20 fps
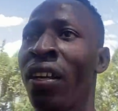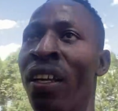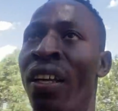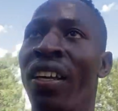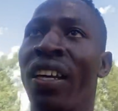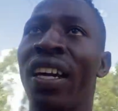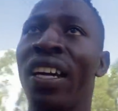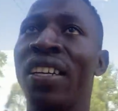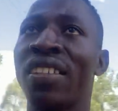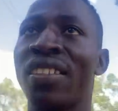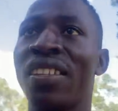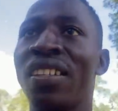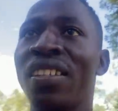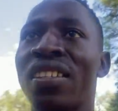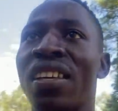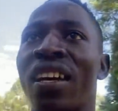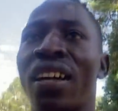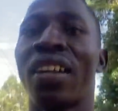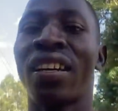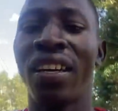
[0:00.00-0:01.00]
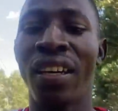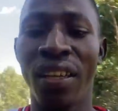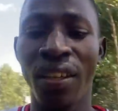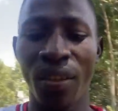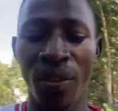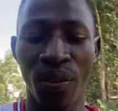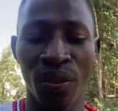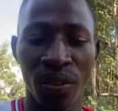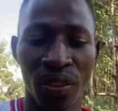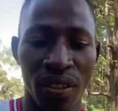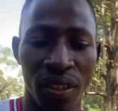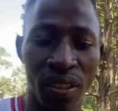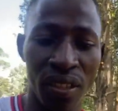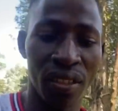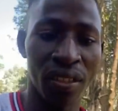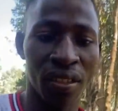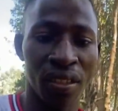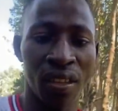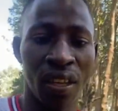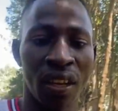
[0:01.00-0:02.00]
Guys, these are kind
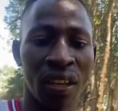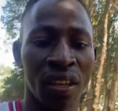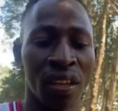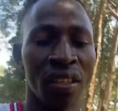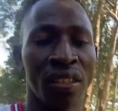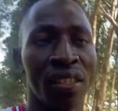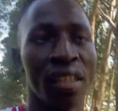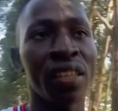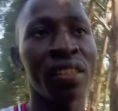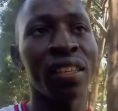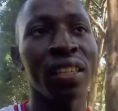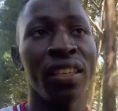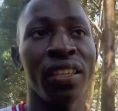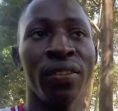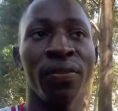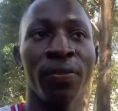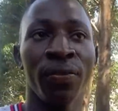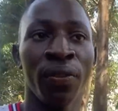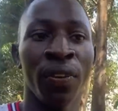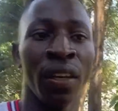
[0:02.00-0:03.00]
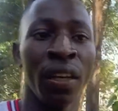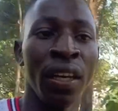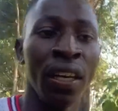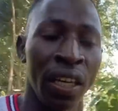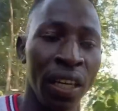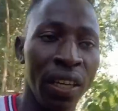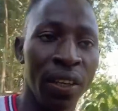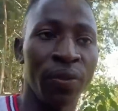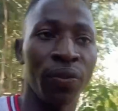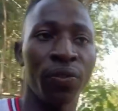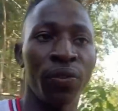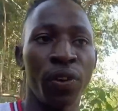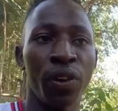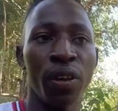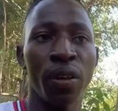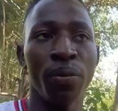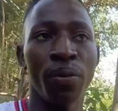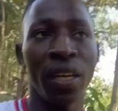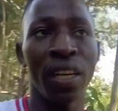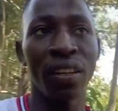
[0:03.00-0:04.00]
notices, just
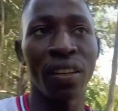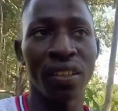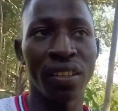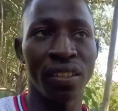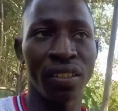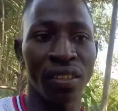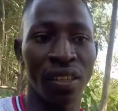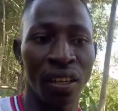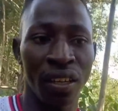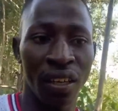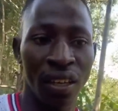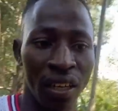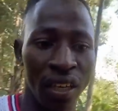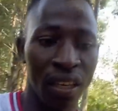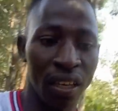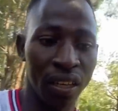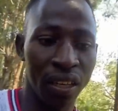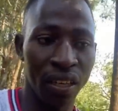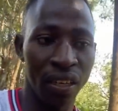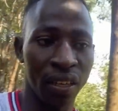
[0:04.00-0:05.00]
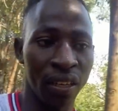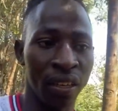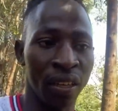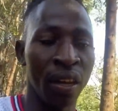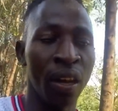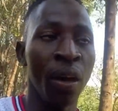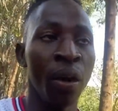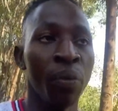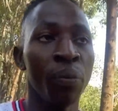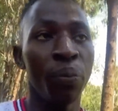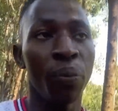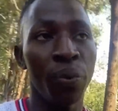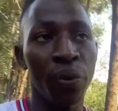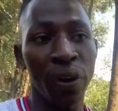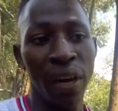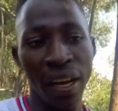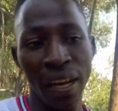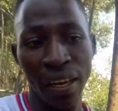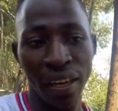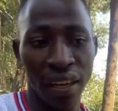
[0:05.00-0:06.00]
inform us
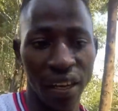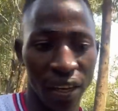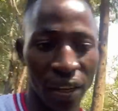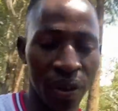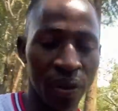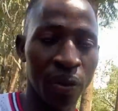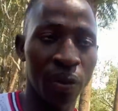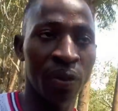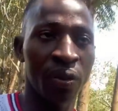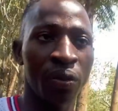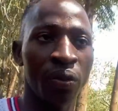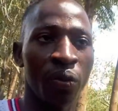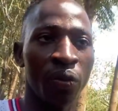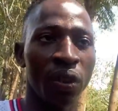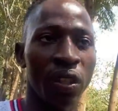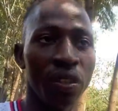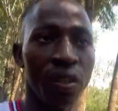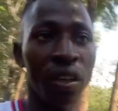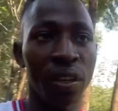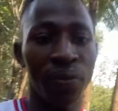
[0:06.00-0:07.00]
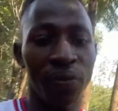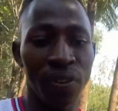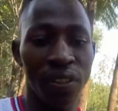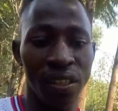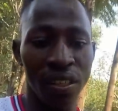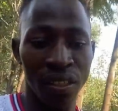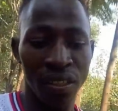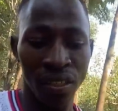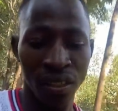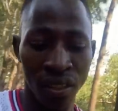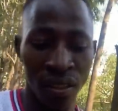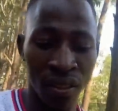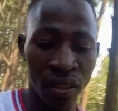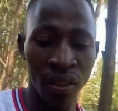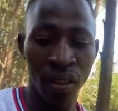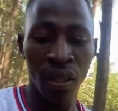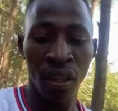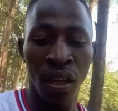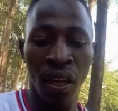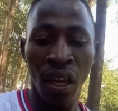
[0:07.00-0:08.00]
prior when you are visiting
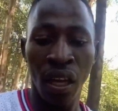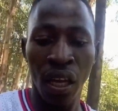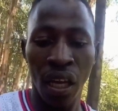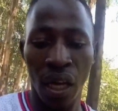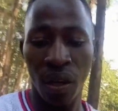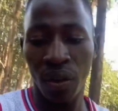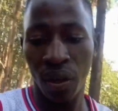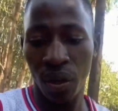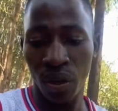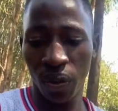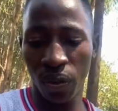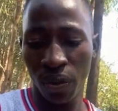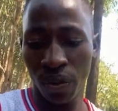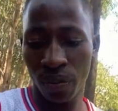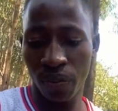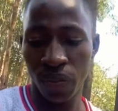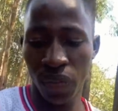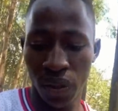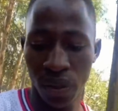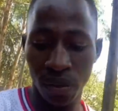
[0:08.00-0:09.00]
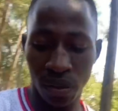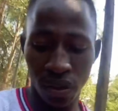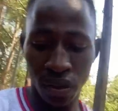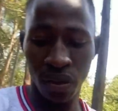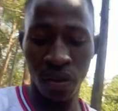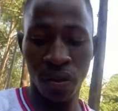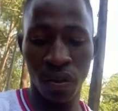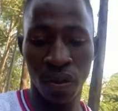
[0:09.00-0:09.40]
our home, you know.